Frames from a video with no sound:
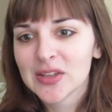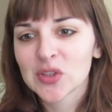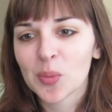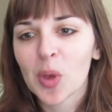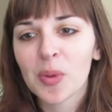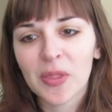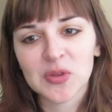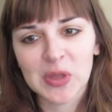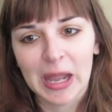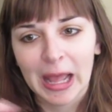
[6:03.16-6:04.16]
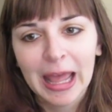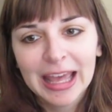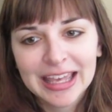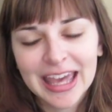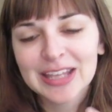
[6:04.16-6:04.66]
So I'm hoping those will kind of
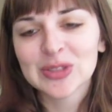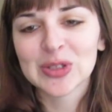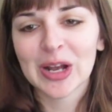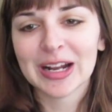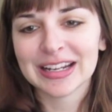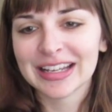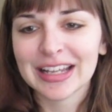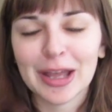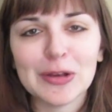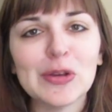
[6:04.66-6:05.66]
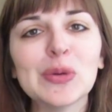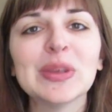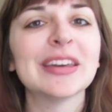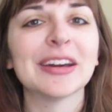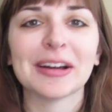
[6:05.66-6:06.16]
kickstart a new
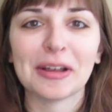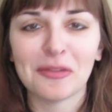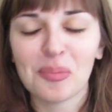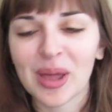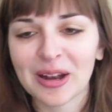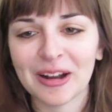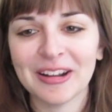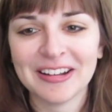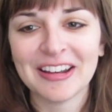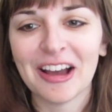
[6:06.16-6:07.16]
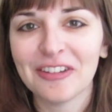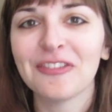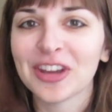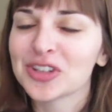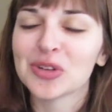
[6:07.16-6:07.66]
year of better
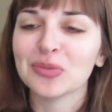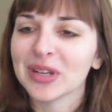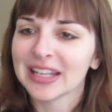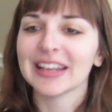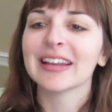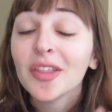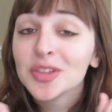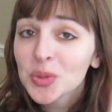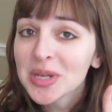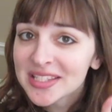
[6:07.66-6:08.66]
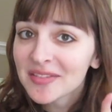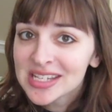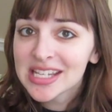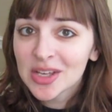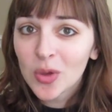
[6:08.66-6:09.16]
nonfiction reading. The
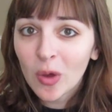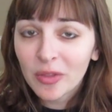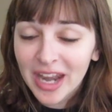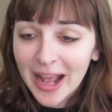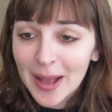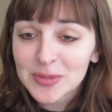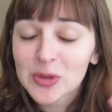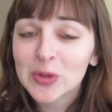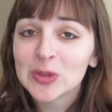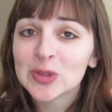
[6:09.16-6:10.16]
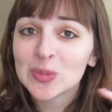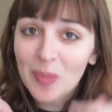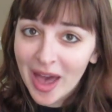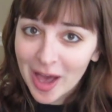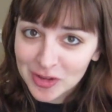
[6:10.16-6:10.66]
2017 goal that I absolutely
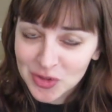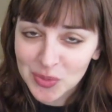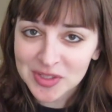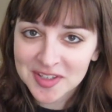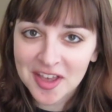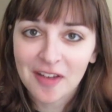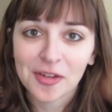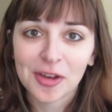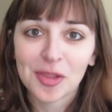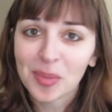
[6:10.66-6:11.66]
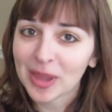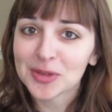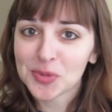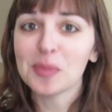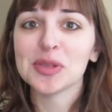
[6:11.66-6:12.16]
smashed was to cover the
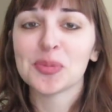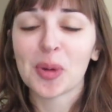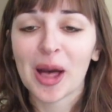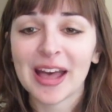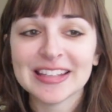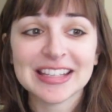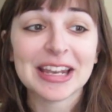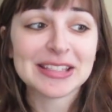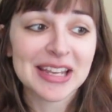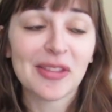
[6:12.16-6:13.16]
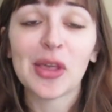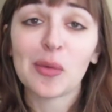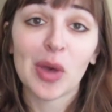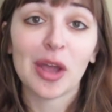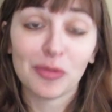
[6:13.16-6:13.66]
Bailey Women's Prize, and I said in
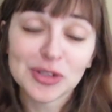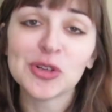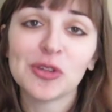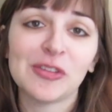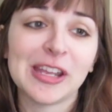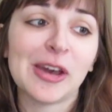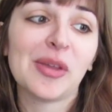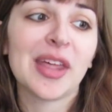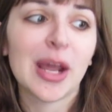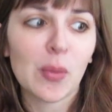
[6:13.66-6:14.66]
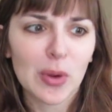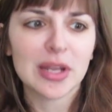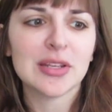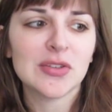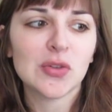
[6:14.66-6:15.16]
that original video that I
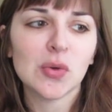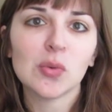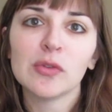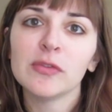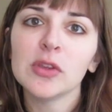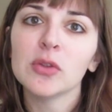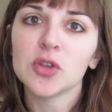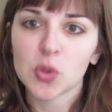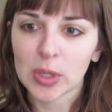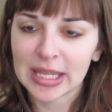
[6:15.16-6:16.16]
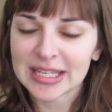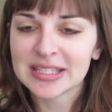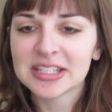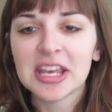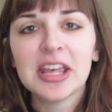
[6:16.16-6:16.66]
wanted to review the
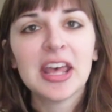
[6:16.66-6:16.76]
shortlist.